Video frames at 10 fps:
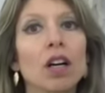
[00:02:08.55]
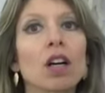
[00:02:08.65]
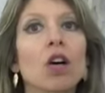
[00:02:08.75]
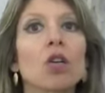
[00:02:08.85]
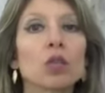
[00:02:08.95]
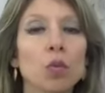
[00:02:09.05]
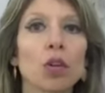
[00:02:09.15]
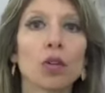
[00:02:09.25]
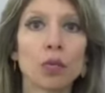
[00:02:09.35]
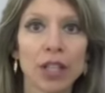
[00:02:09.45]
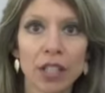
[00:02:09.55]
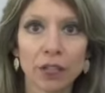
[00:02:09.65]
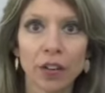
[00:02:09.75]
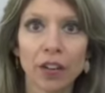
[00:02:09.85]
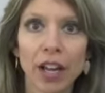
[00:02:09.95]
a cold water
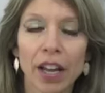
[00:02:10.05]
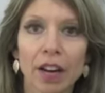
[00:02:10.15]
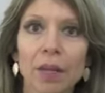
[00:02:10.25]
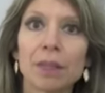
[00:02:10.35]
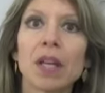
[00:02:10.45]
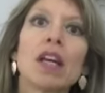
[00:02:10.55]
rinse for your hair.